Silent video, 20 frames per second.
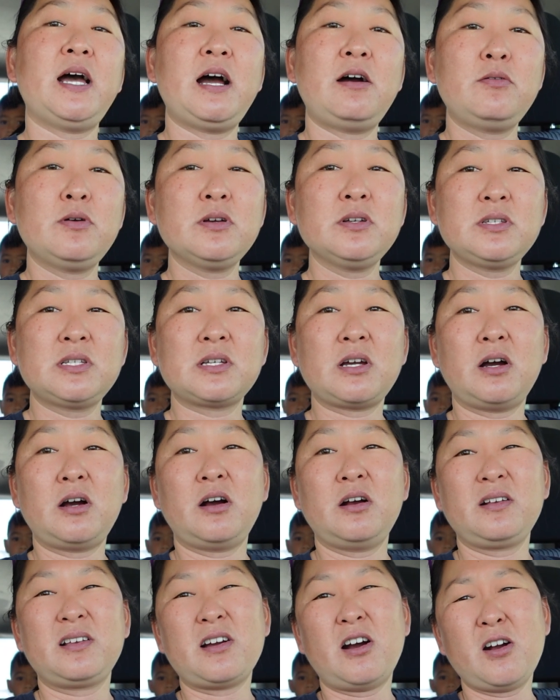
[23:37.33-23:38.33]
hours
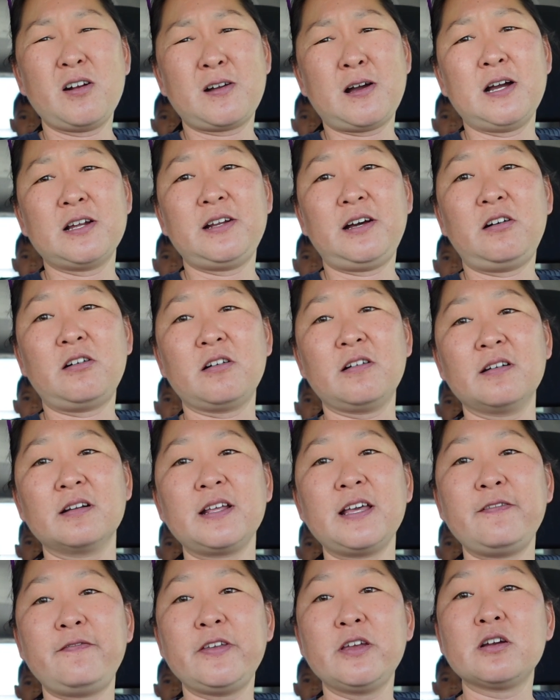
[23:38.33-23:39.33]
are kind of hard.
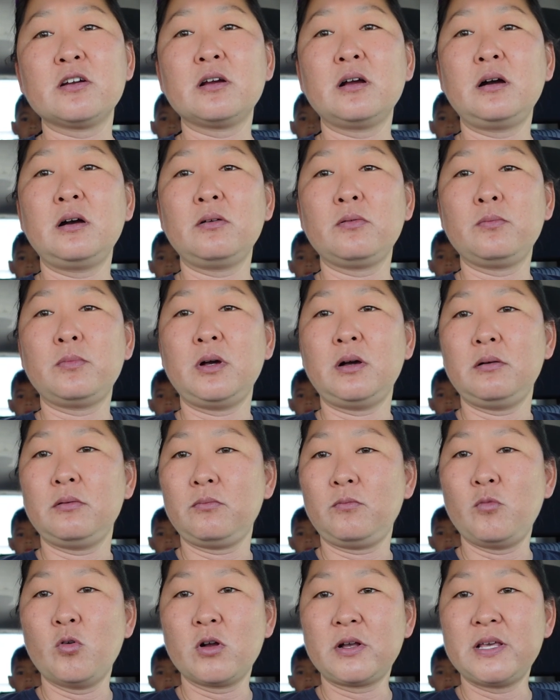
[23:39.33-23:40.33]
If you're
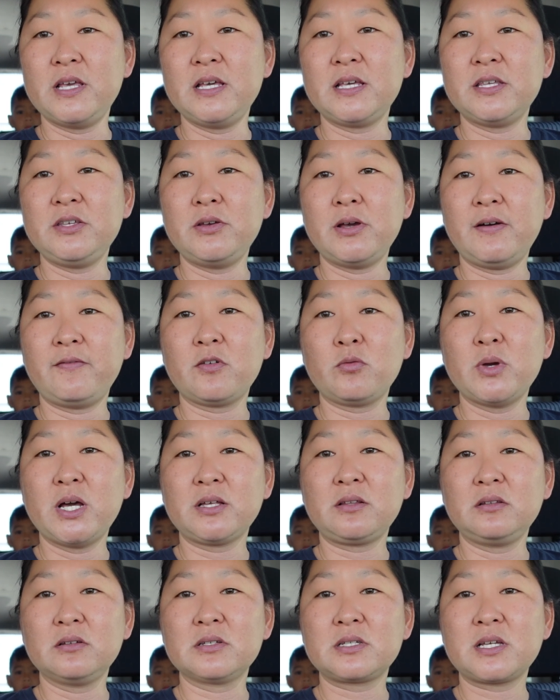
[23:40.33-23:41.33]
working and you have a
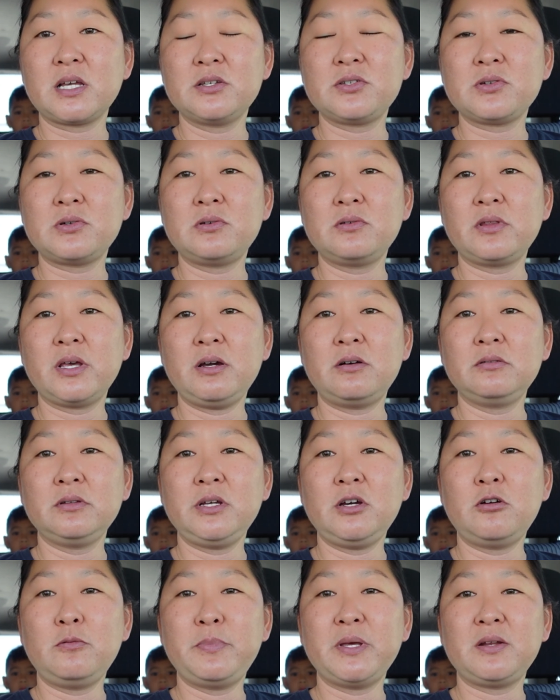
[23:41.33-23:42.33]
regular schedule, they
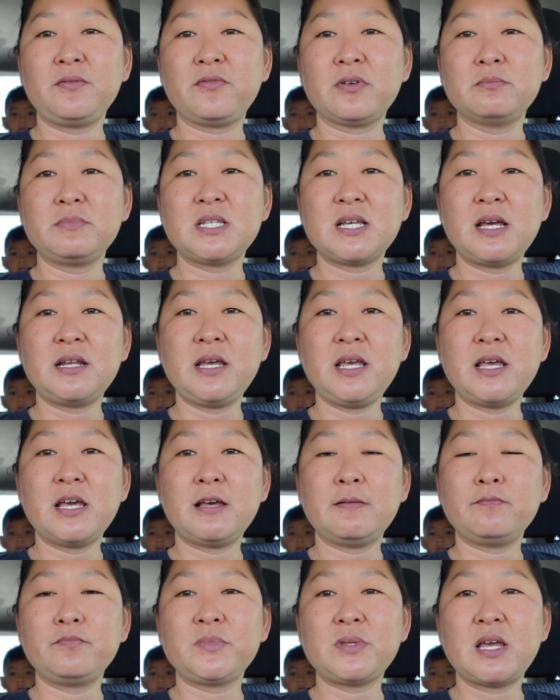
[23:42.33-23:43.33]
only open from 10
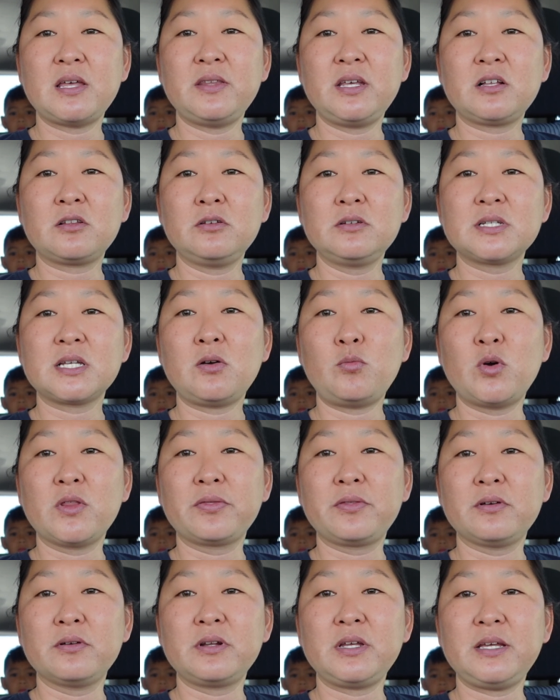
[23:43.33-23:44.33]
a.m. and they close at
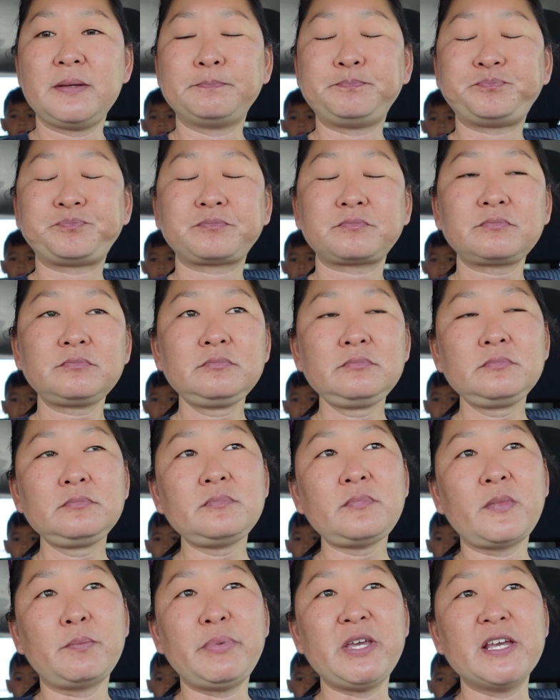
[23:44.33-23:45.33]
1:30
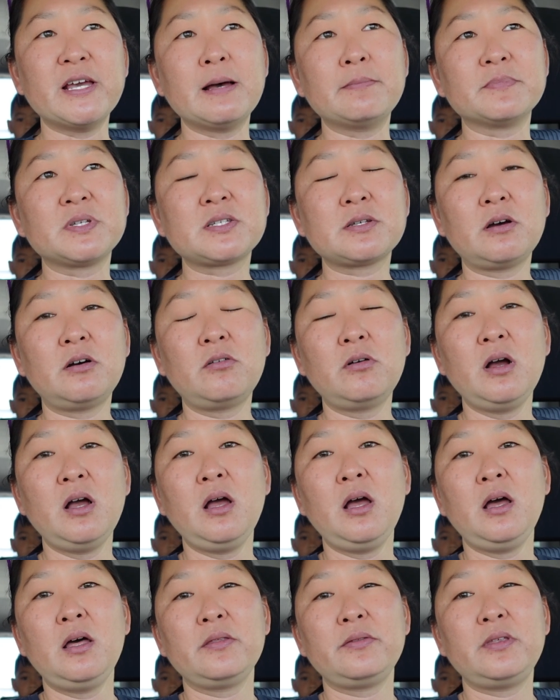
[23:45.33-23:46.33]
p.m. So
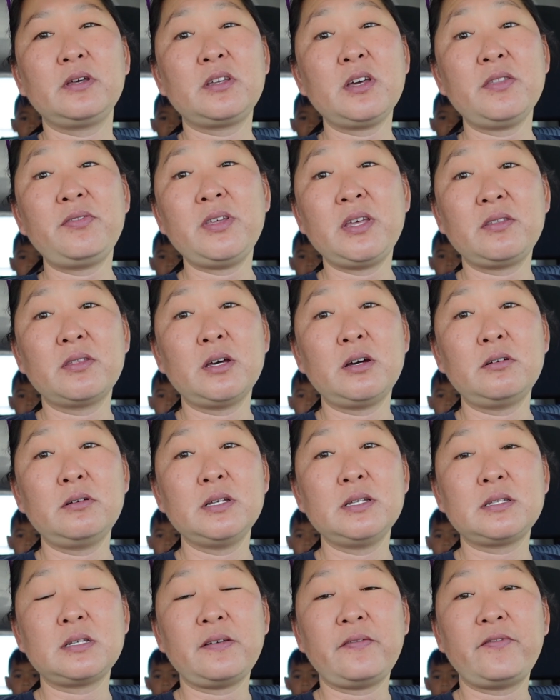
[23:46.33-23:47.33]
the good thing though
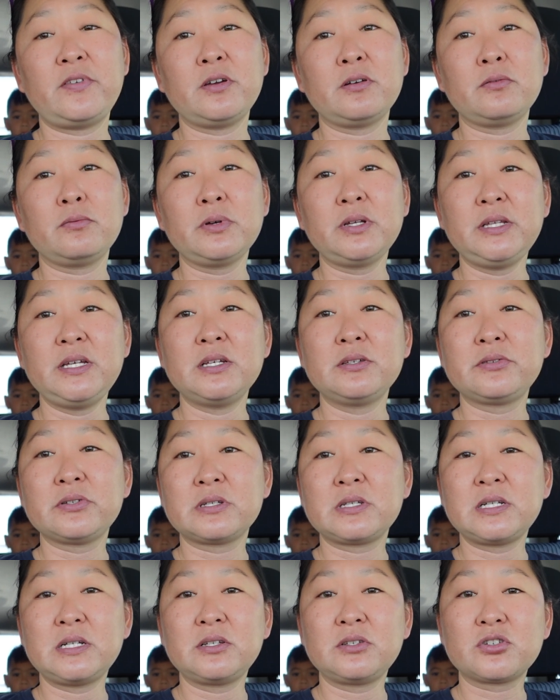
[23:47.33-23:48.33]
is if you're really
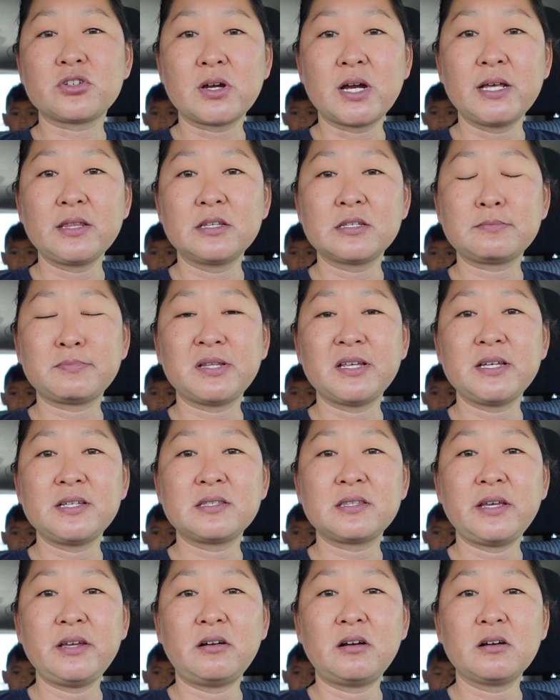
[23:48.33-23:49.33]
interested in trying this place,
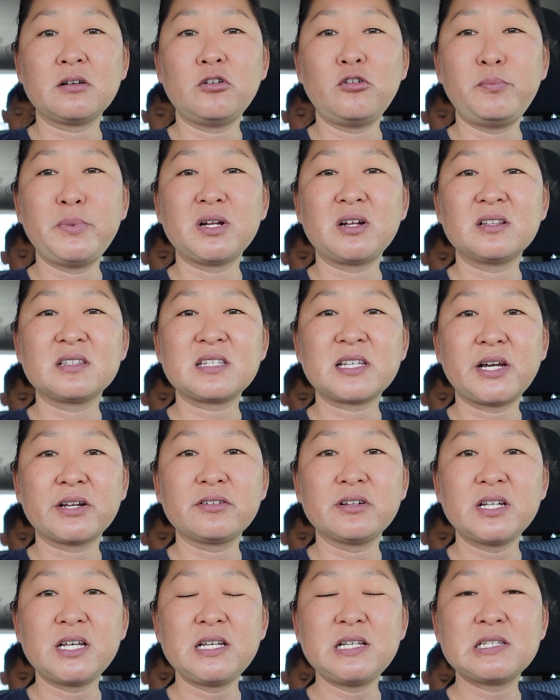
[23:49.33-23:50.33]
they are open on
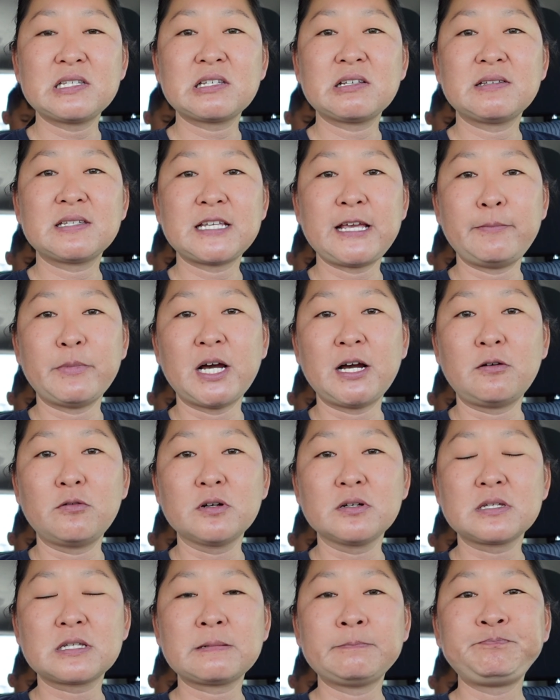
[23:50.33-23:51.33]
Saturdays, same
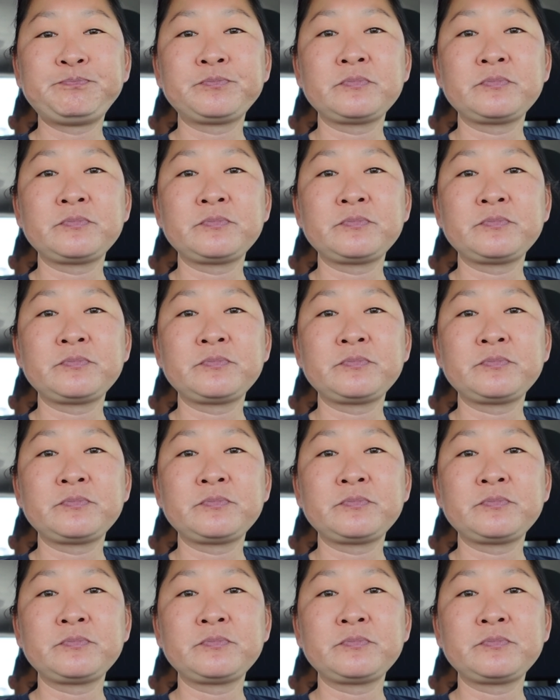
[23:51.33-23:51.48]
hours.